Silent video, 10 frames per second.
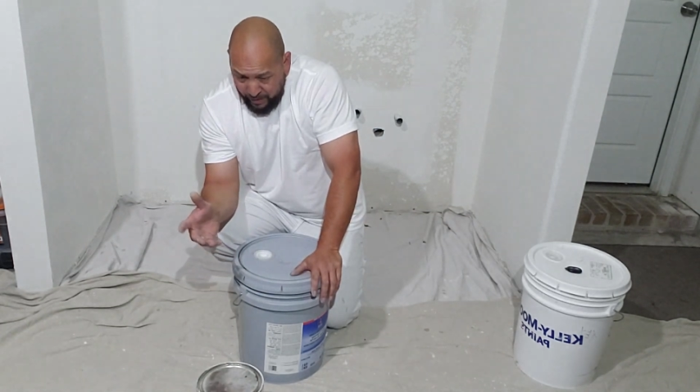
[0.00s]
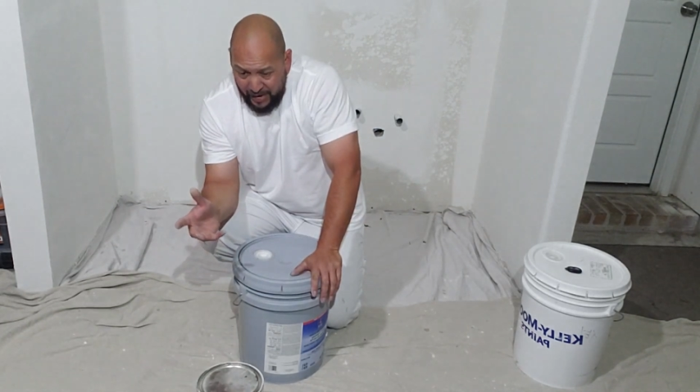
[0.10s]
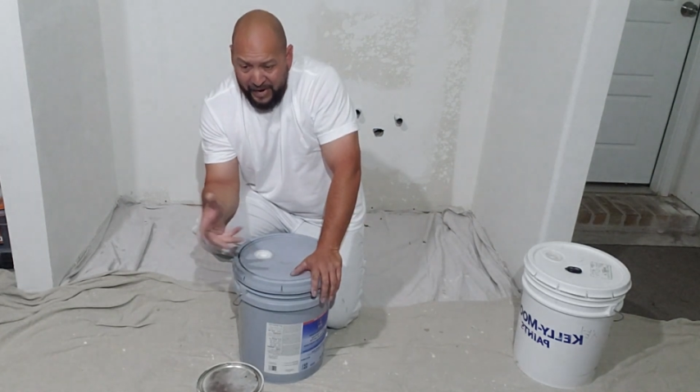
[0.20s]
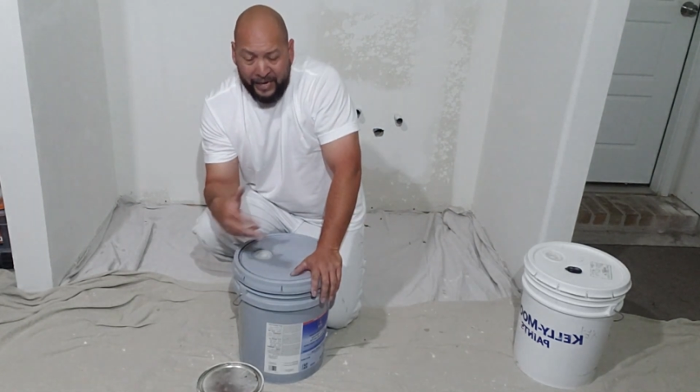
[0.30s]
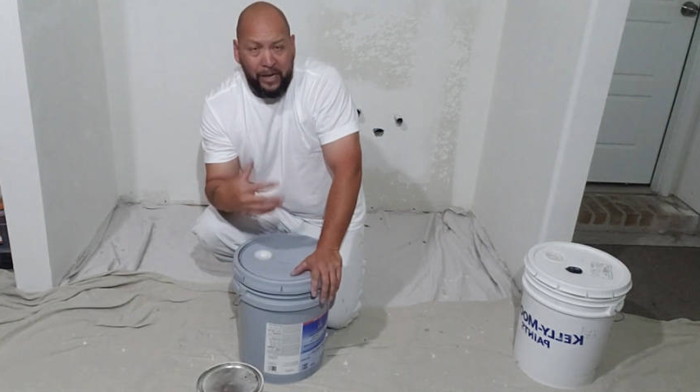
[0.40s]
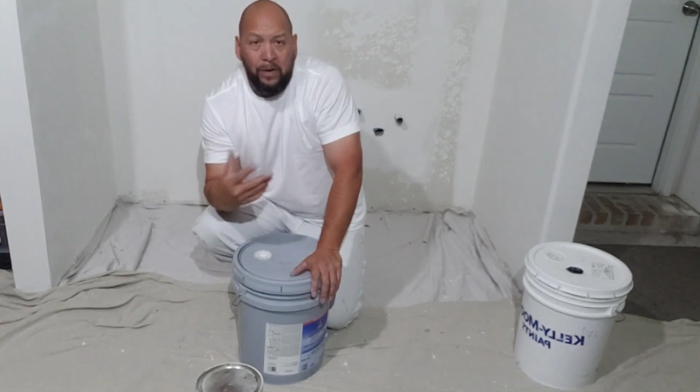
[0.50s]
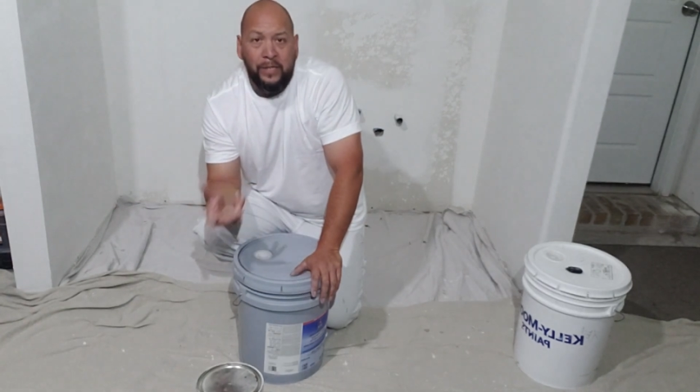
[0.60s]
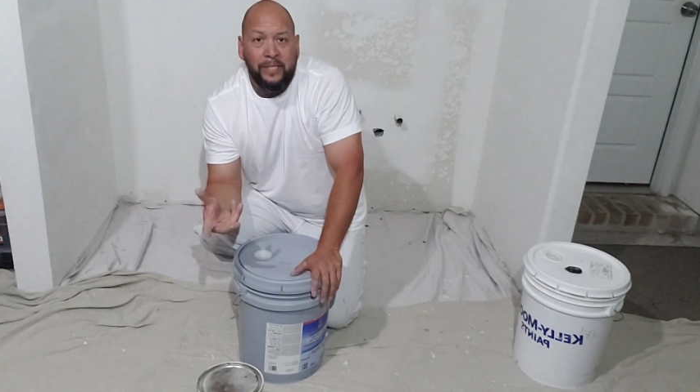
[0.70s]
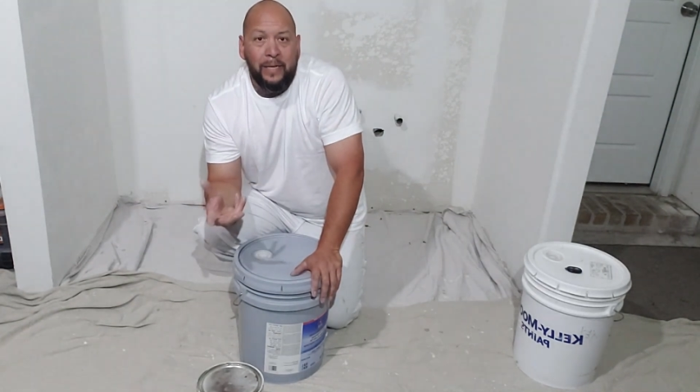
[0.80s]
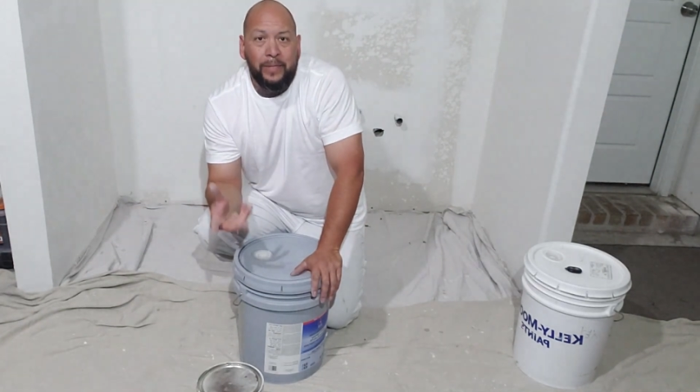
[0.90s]
and get it all at
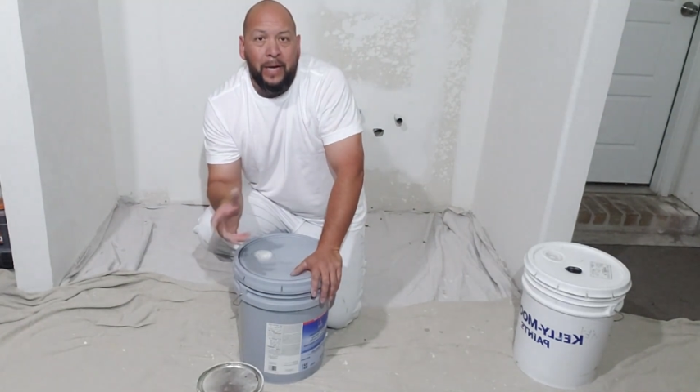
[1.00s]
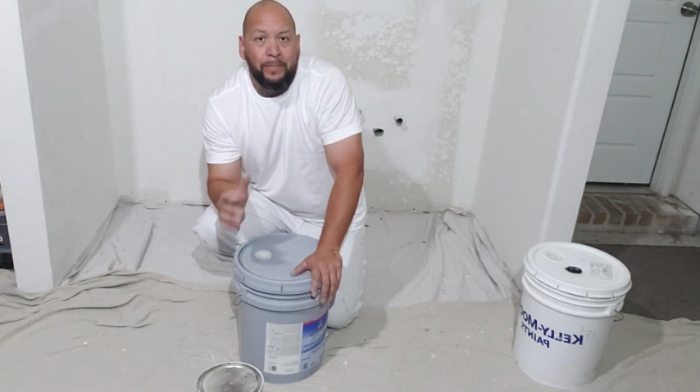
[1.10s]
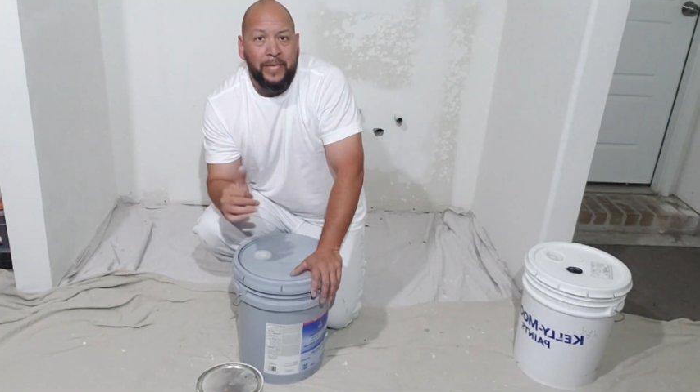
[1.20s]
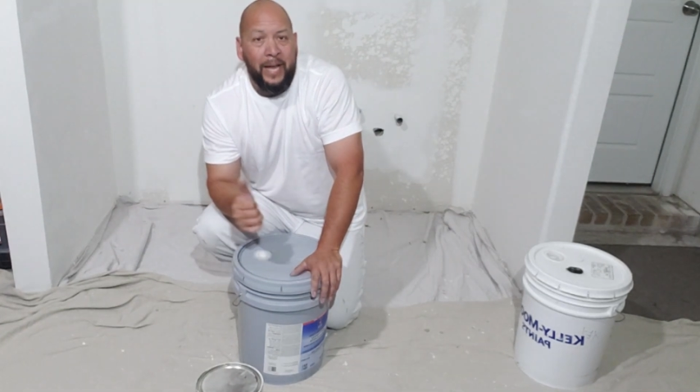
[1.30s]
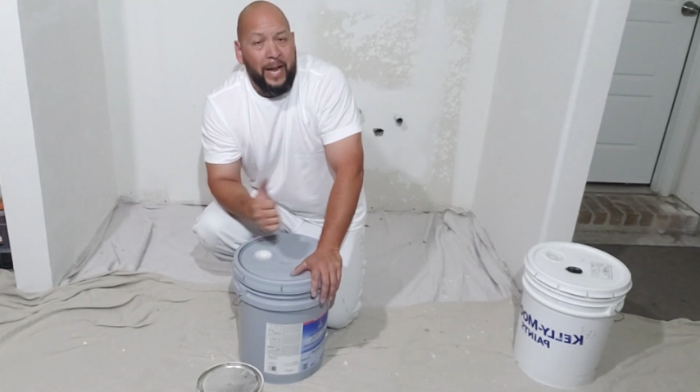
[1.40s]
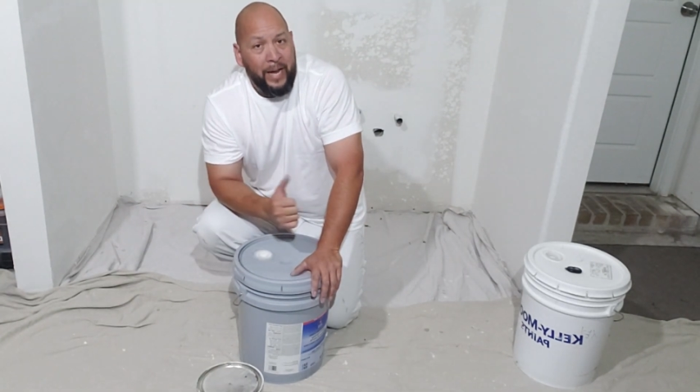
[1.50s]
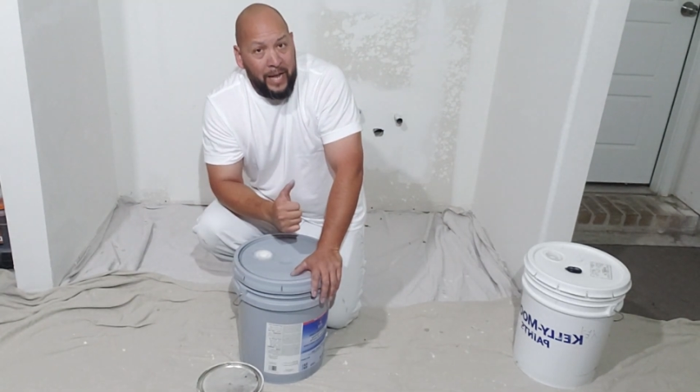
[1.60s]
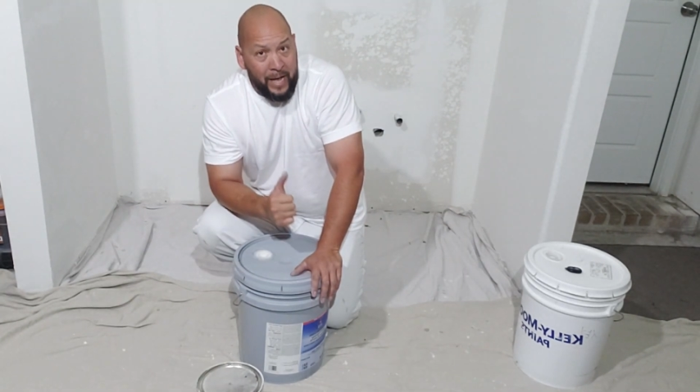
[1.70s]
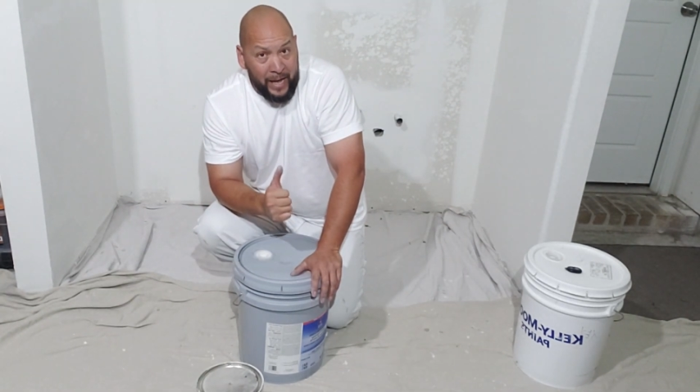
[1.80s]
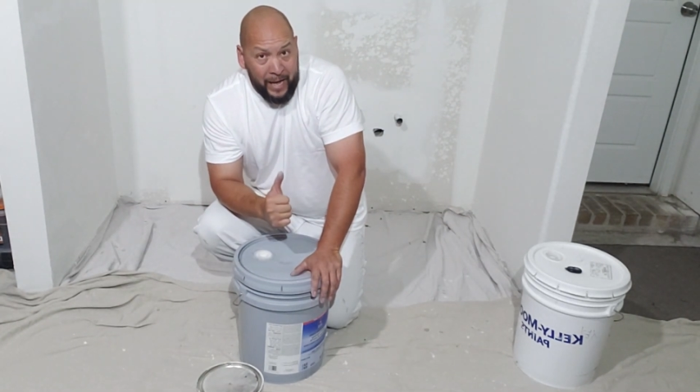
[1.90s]
the same time. Say, hey,
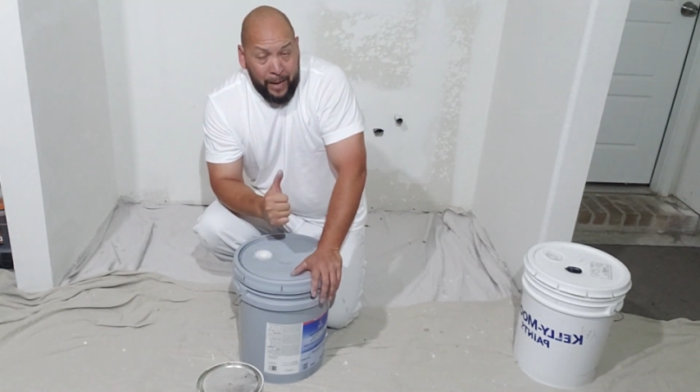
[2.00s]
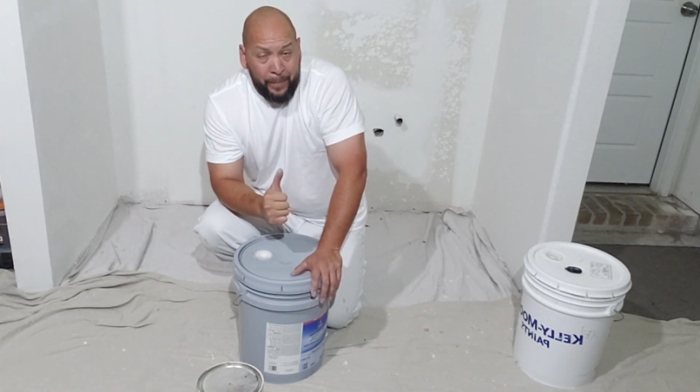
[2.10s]
I'm